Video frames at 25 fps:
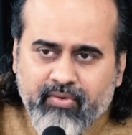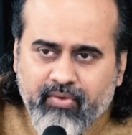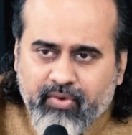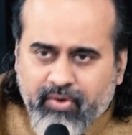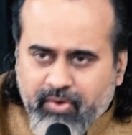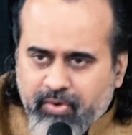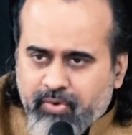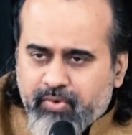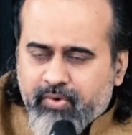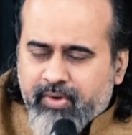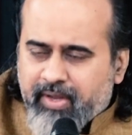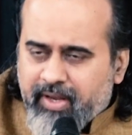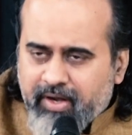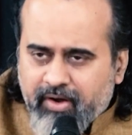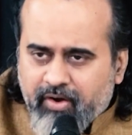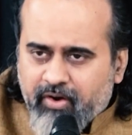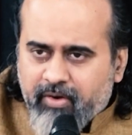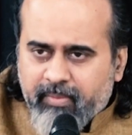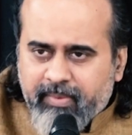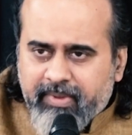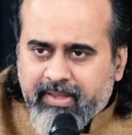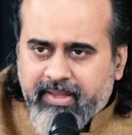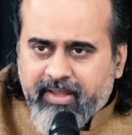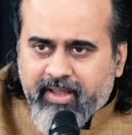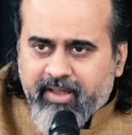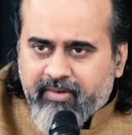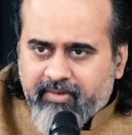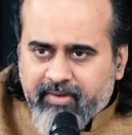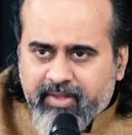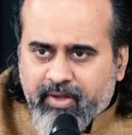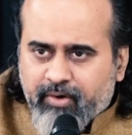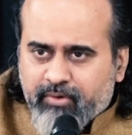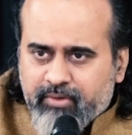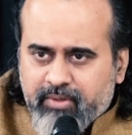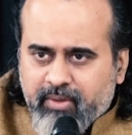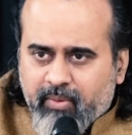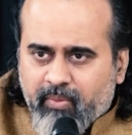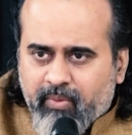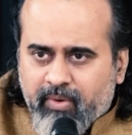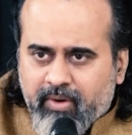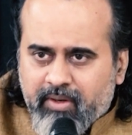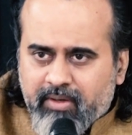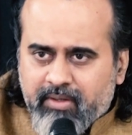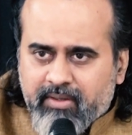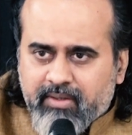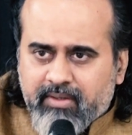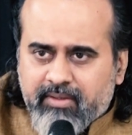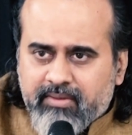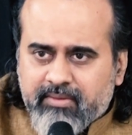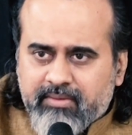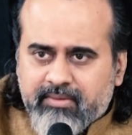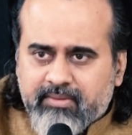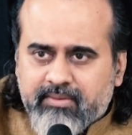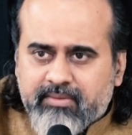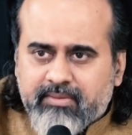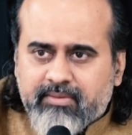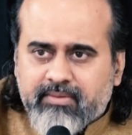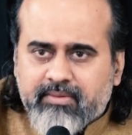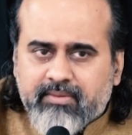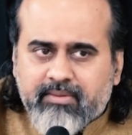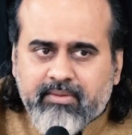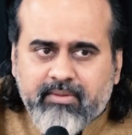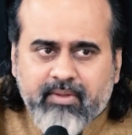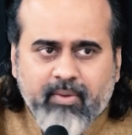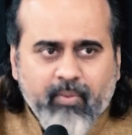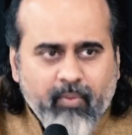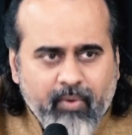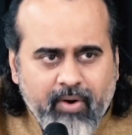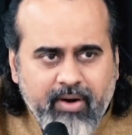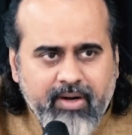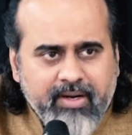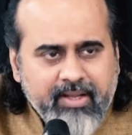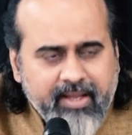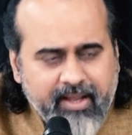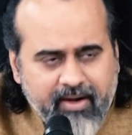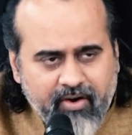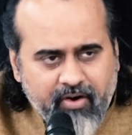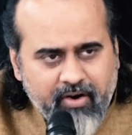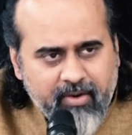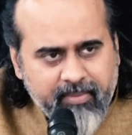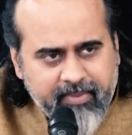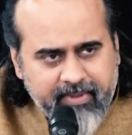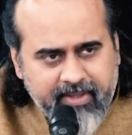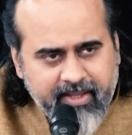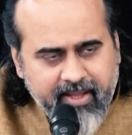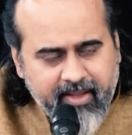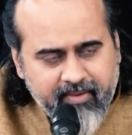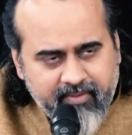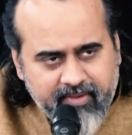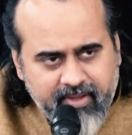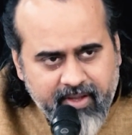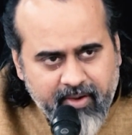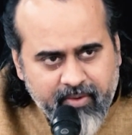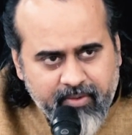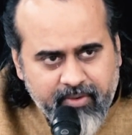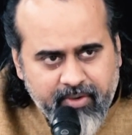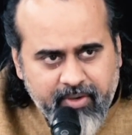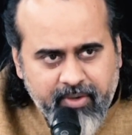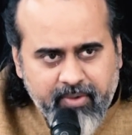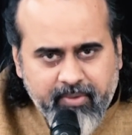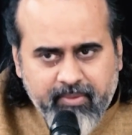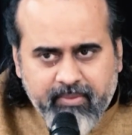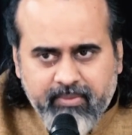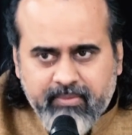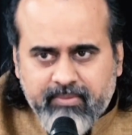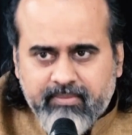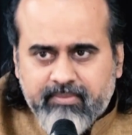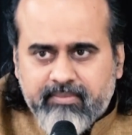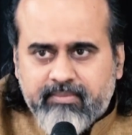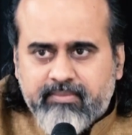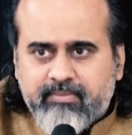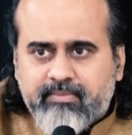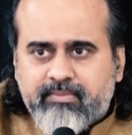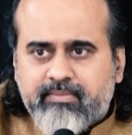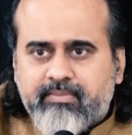So you cannot be there without the world. The world cannot be there without you.